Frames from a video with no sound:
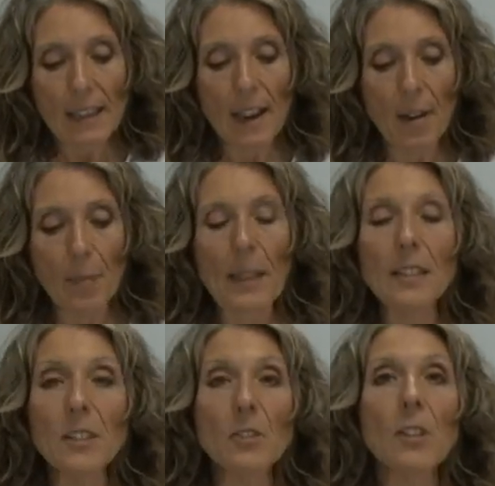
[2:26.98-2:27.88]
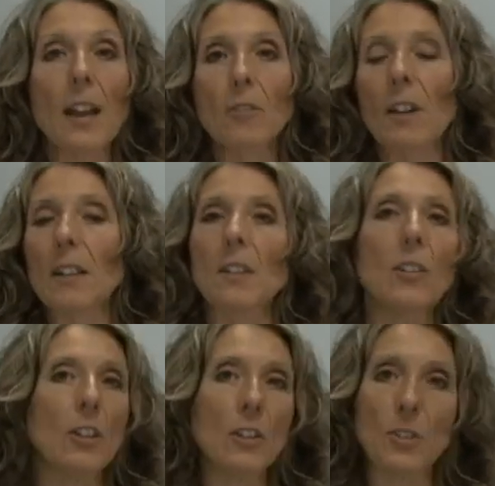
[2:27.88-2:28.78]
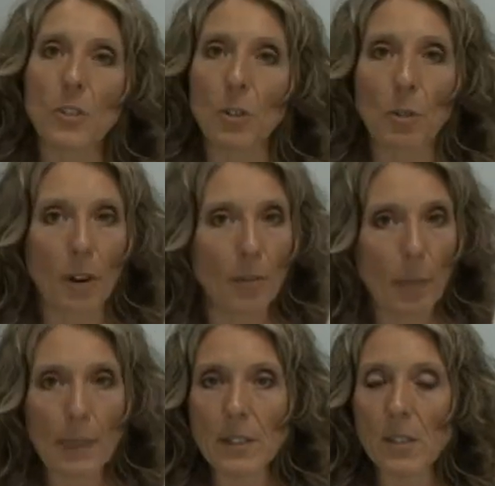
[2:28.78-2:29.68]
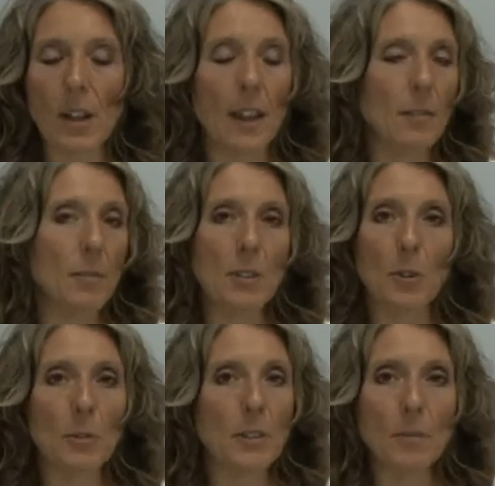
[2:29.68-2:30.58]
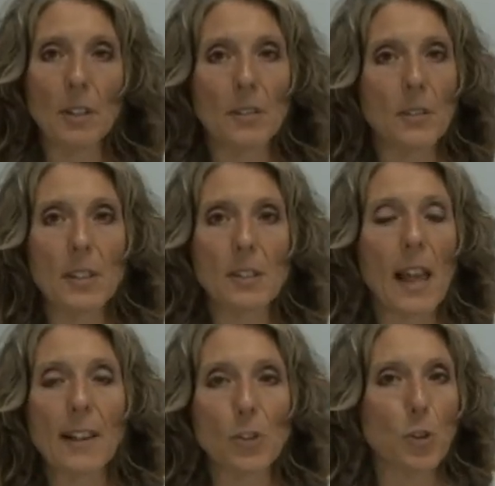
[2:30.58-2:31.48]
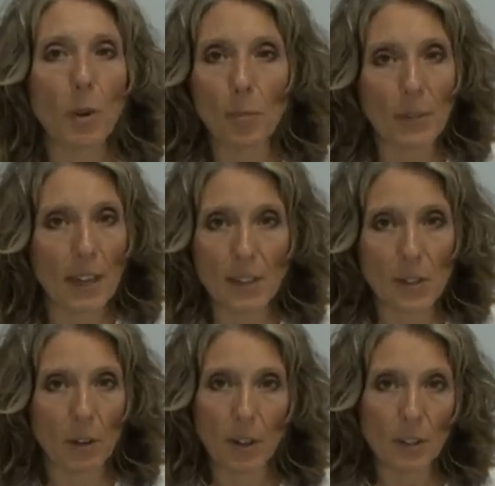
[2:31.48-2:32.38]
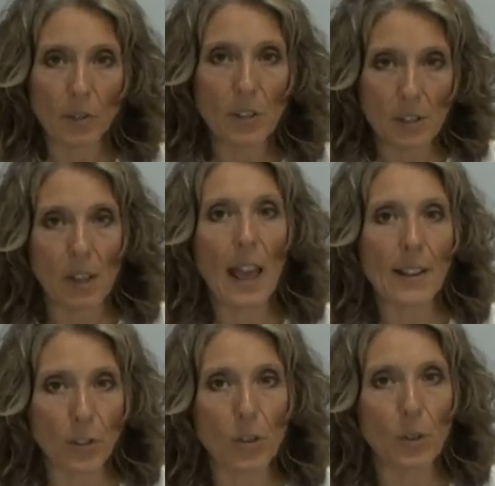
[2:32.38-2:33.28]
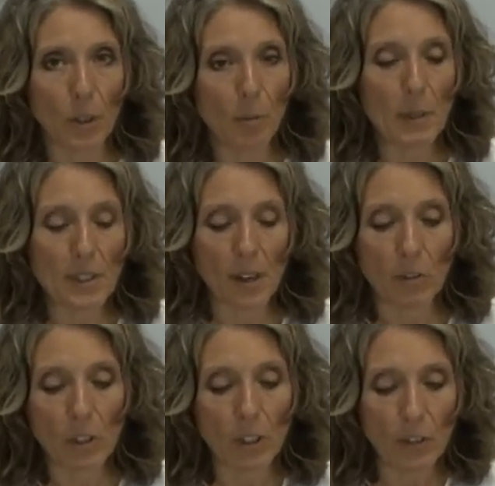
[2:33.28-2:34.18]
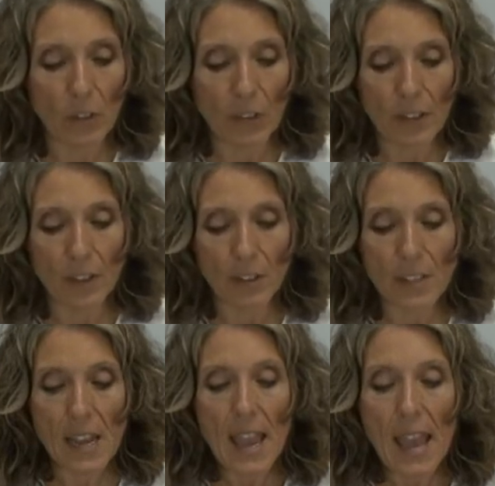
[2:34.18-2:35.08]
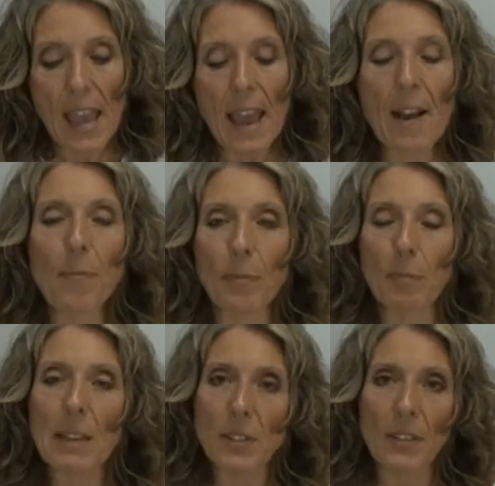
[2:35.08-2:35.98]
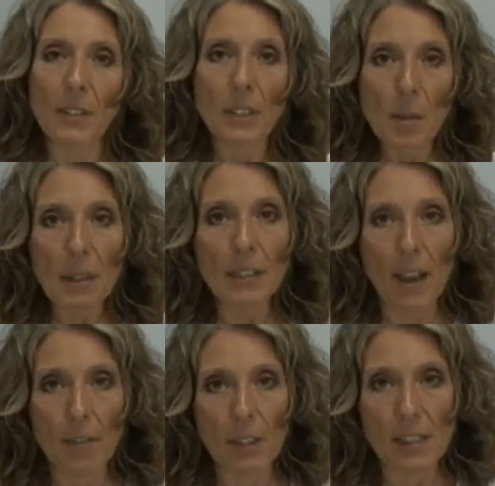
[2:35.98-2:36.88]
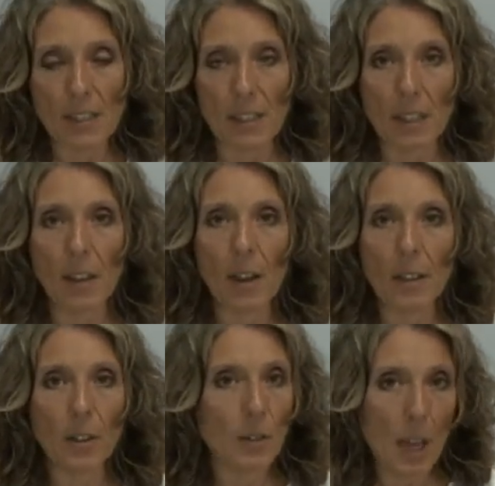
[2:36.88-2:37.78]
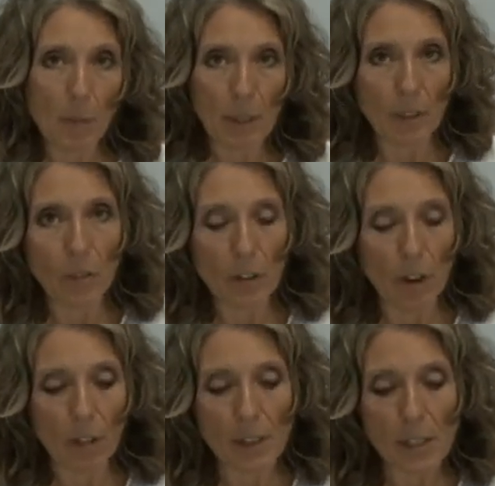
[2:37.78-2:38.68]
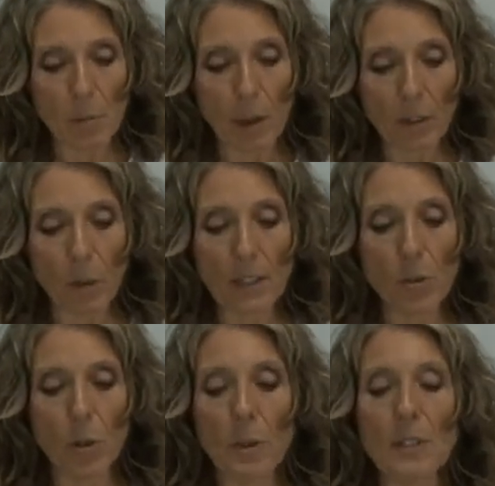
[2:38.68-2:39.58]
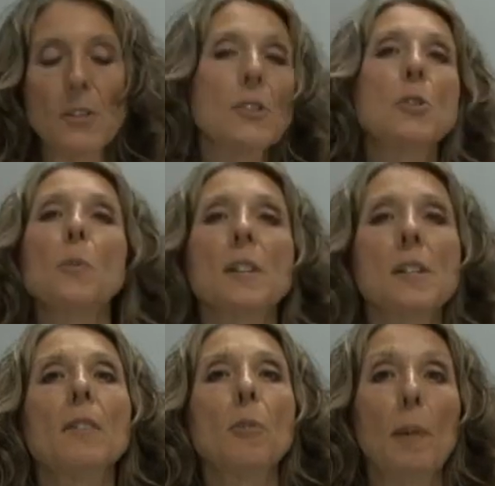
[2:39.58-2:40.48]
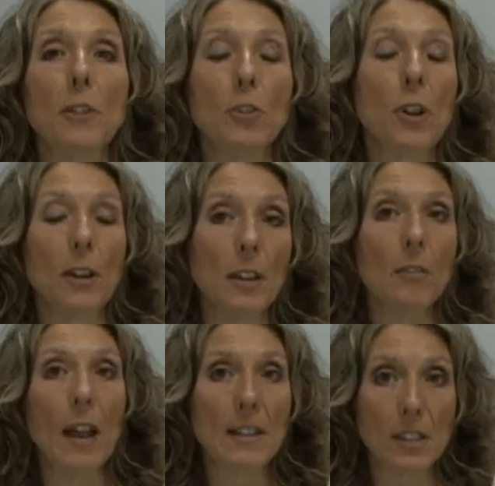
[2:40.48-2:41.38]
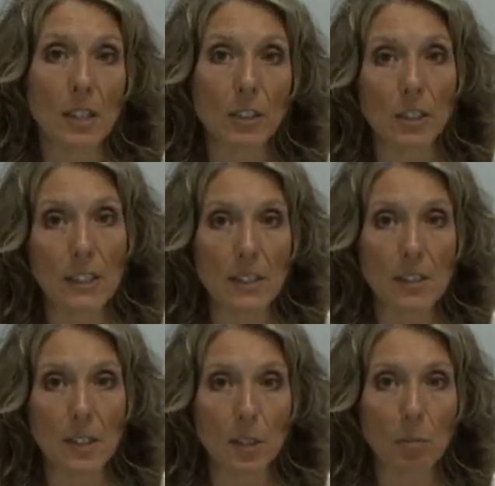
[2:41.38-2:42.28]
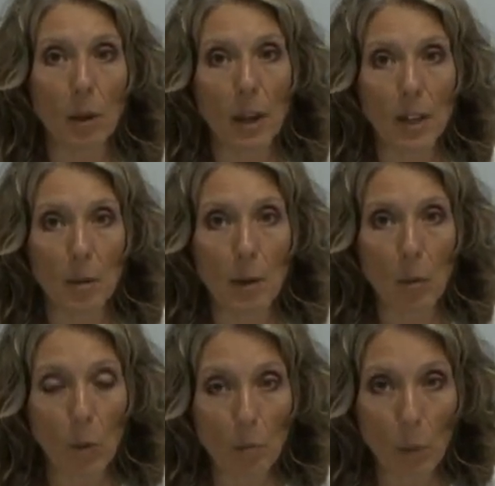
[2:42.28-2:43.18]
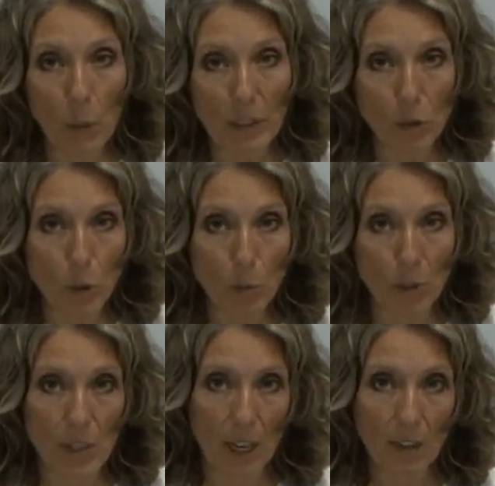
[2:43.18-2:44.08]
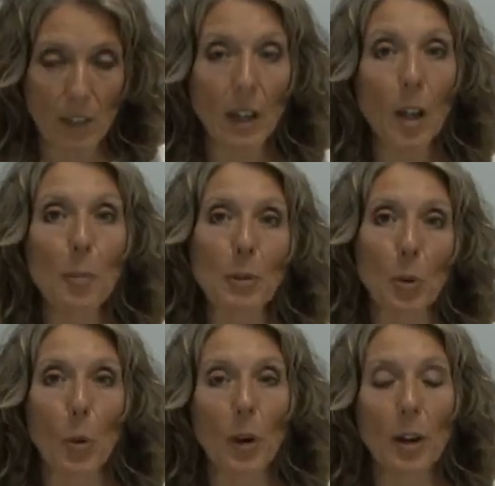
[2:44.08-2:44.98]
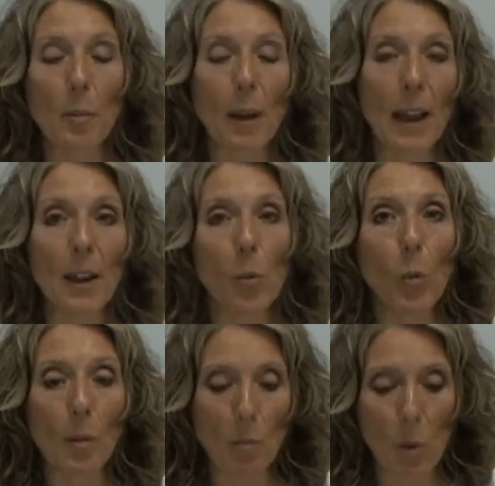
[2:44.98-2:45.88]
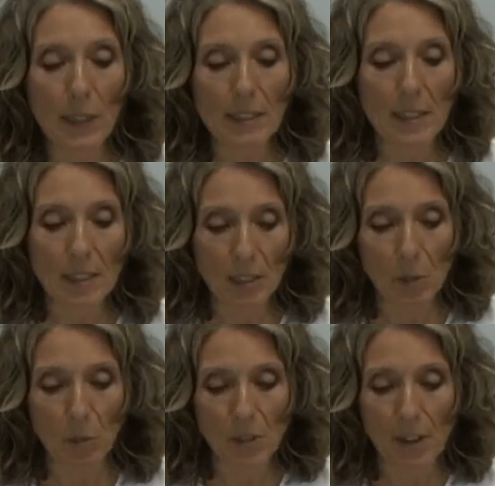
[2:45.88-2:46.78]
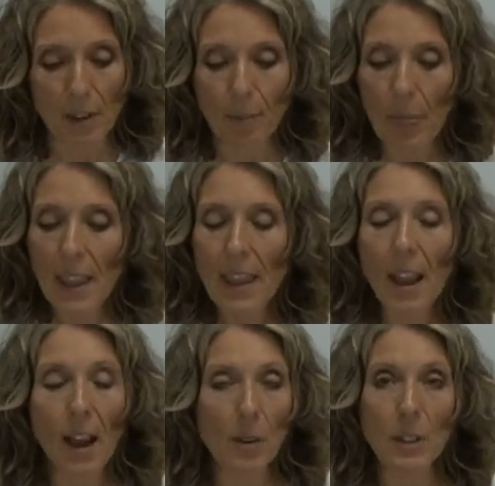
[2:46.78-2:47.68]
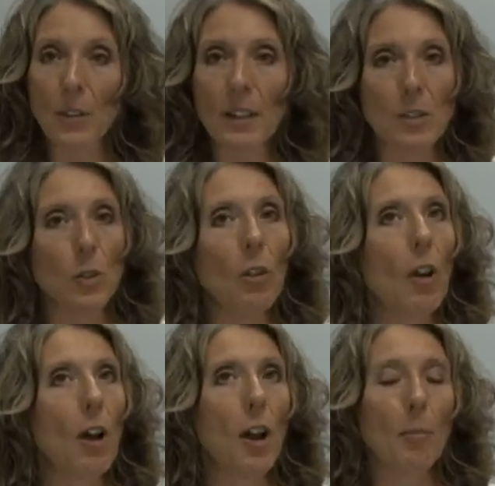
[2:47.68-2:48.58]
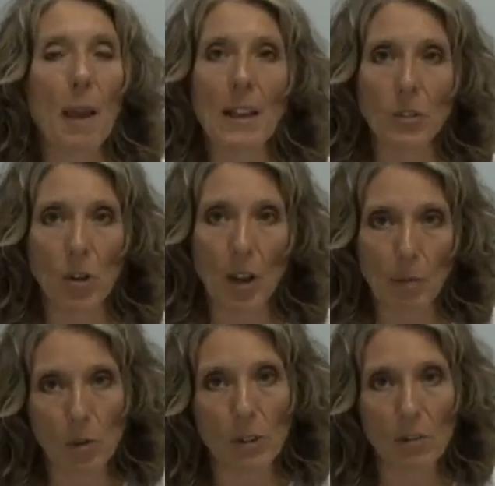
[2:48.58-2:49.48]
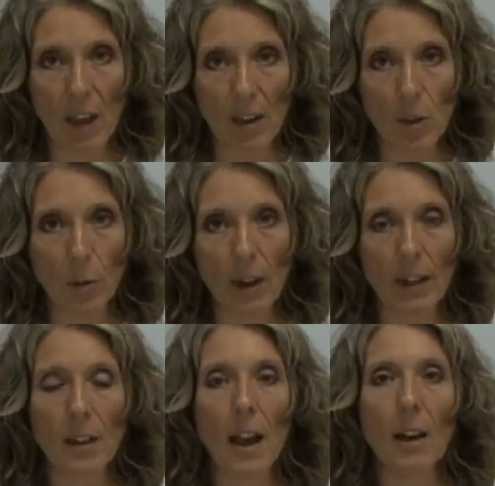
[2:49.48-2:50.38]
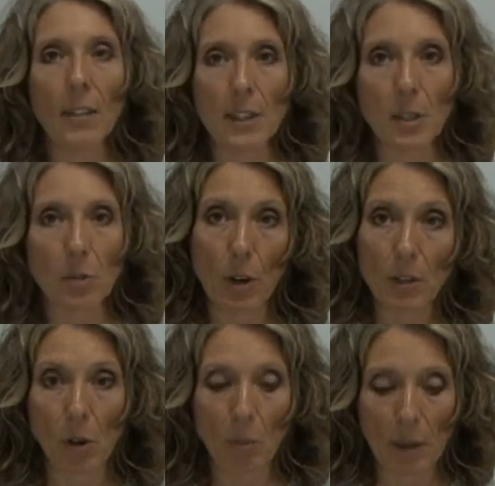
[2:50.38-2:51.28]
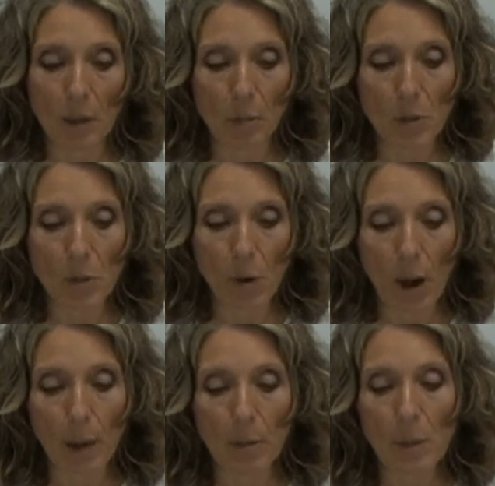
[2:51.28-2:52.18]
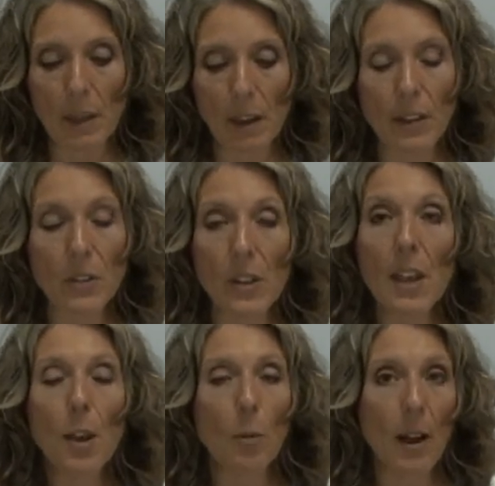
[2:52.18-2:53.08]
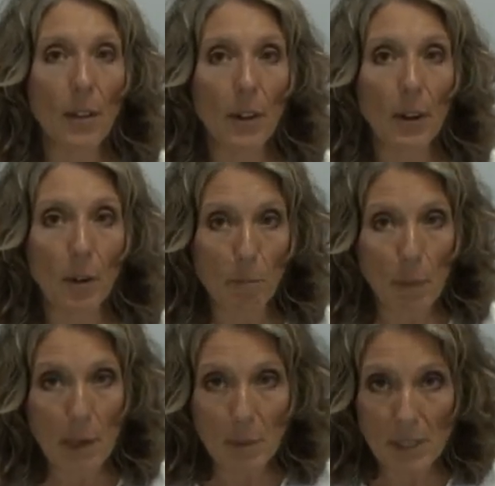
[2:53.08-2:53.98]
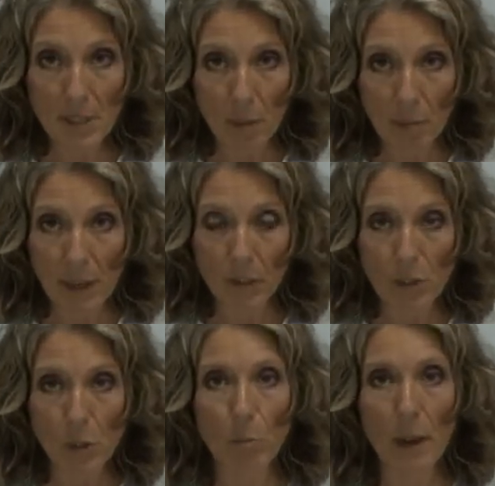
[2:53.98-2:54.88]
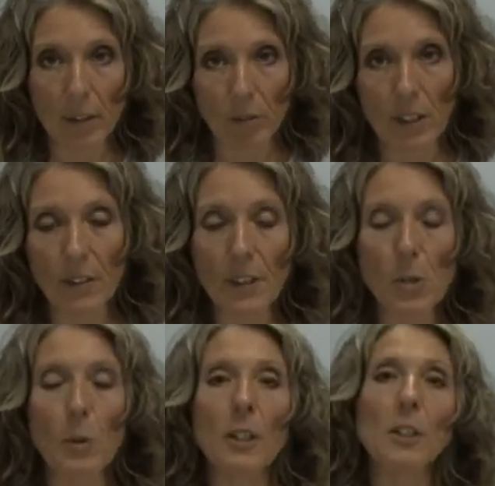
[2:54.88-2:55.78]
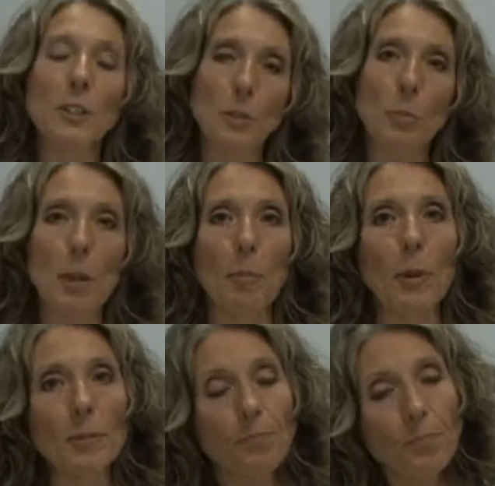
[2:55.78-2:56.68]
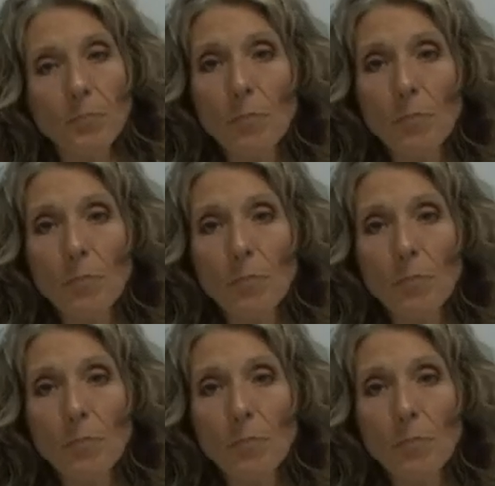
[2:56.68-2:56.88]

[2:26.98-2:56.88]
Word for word: Now, the list of side effects continues to grow. This is not, you know, the, the, these last two updates are just the last two. There have been several over the years. And based on their limited efficacy, I don't know how many of you know this, but Crestor reduces the risk of a major cardiovascular incident by about 1.2%, Lipitor by 1.6%. I really think it's long past time to evaluate how these drugs are being prescribed because while there may be some patients who benefit, and this would include people